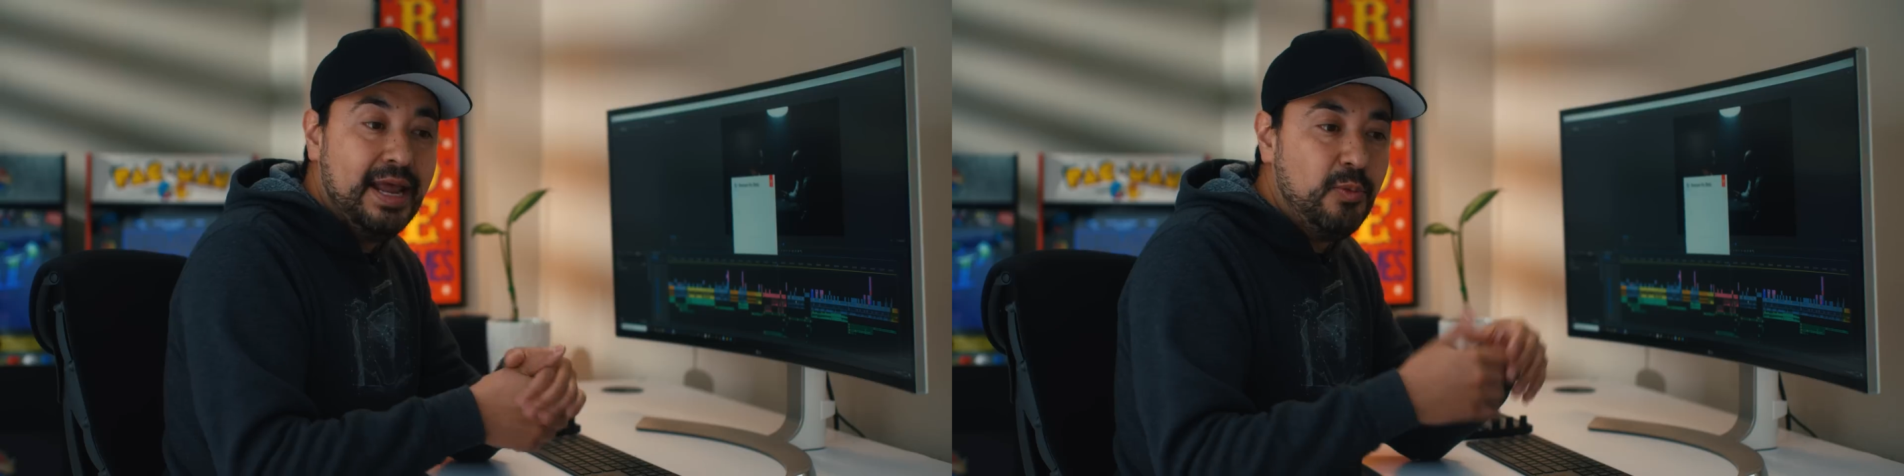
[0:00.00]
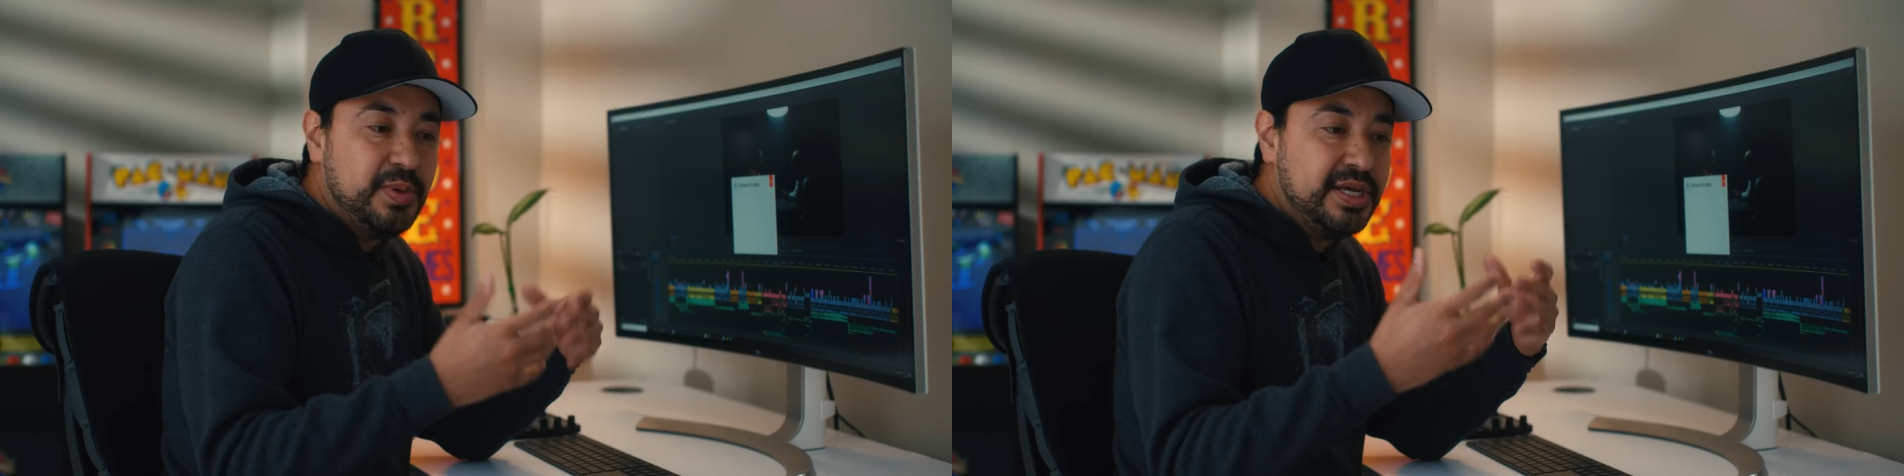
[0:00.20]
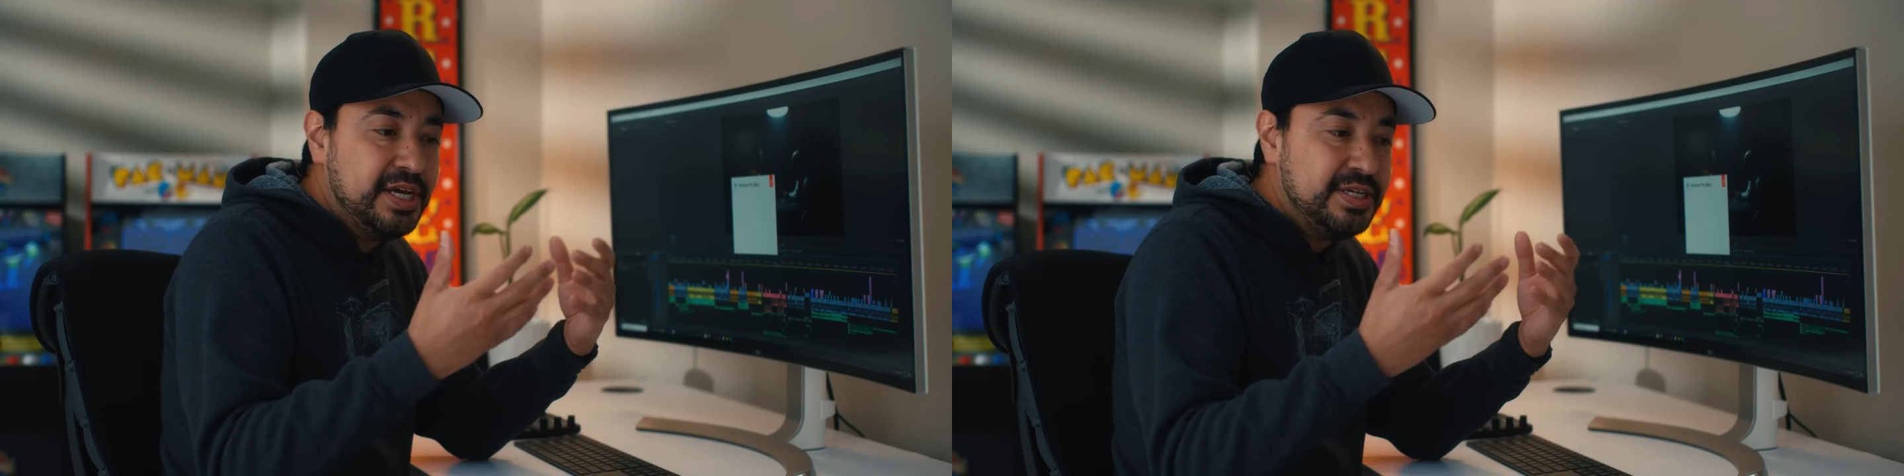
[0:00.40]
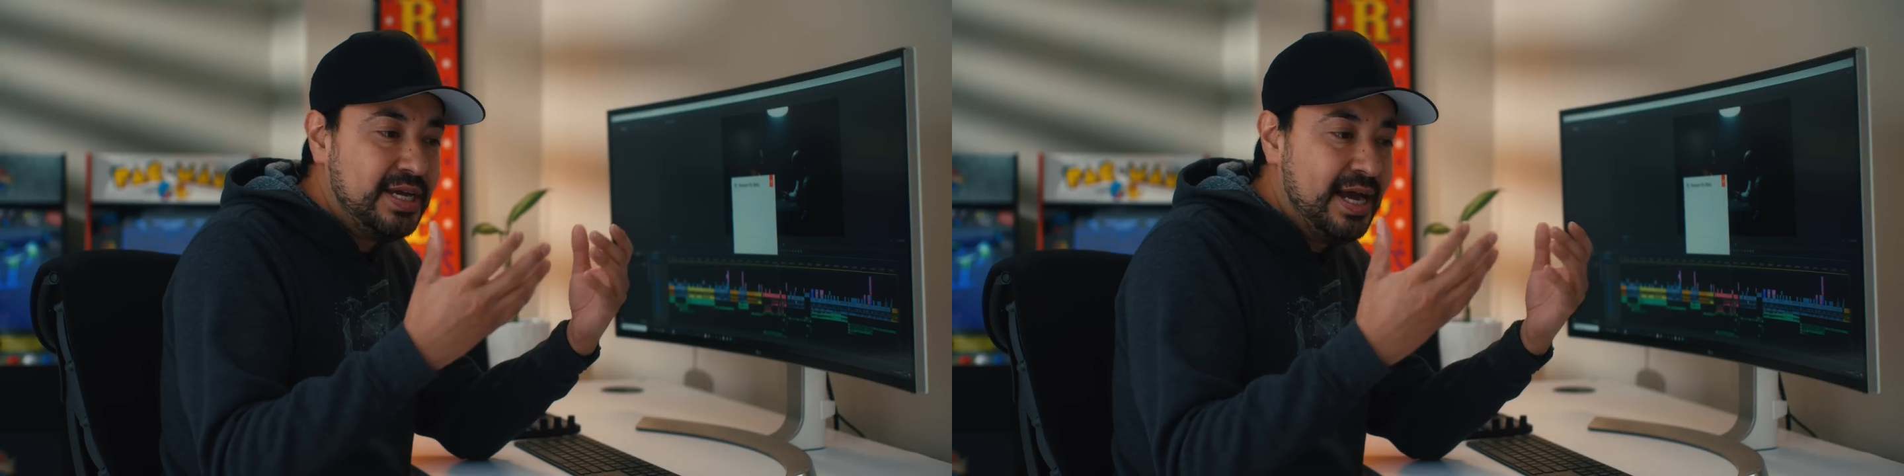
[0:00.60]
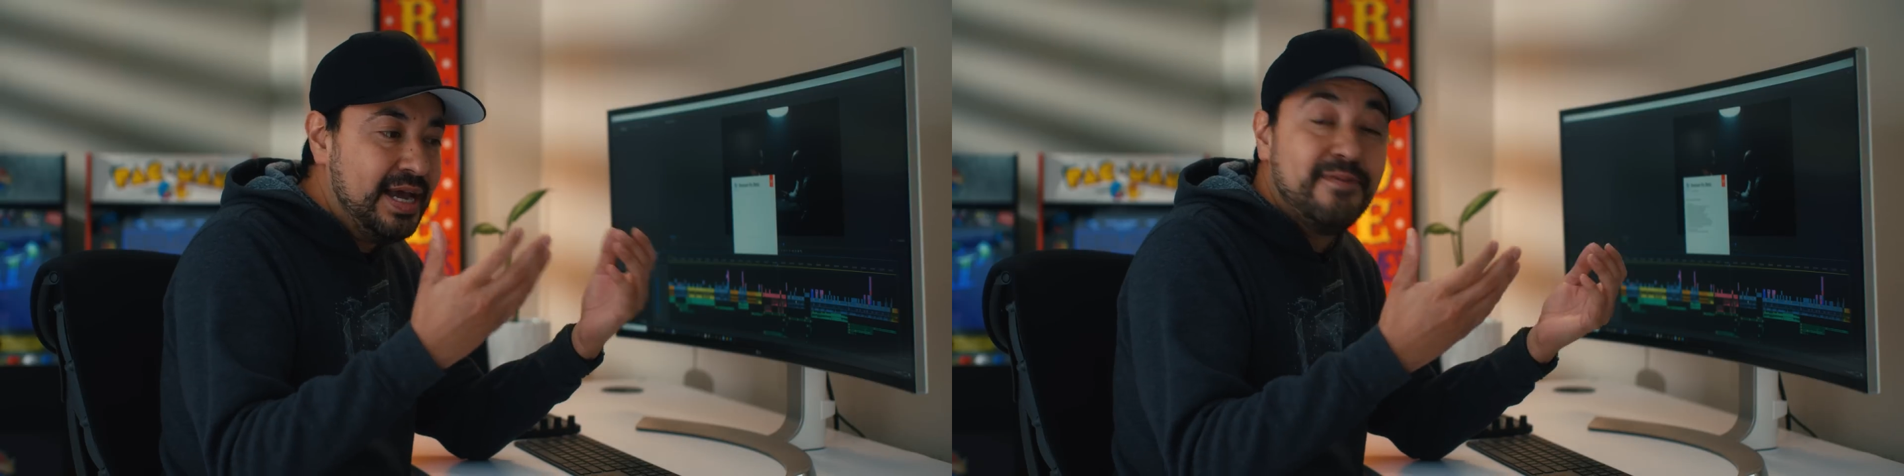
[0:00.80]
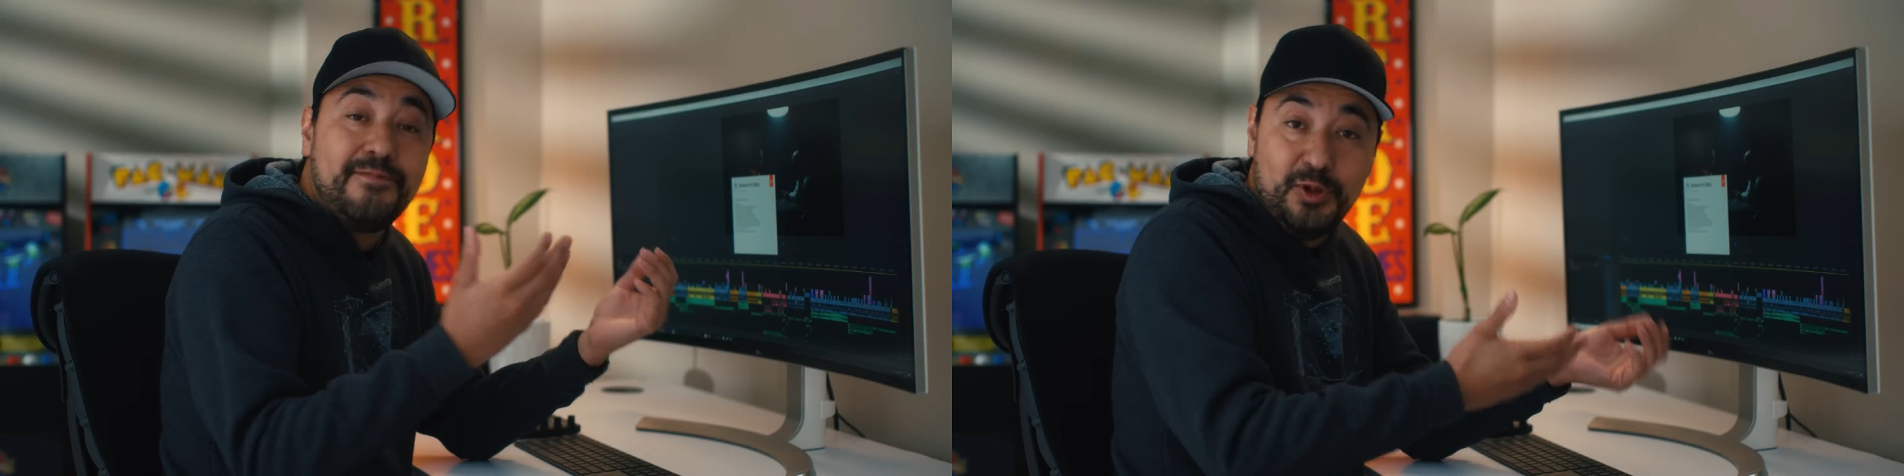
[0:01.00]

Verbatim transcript: Now, because I am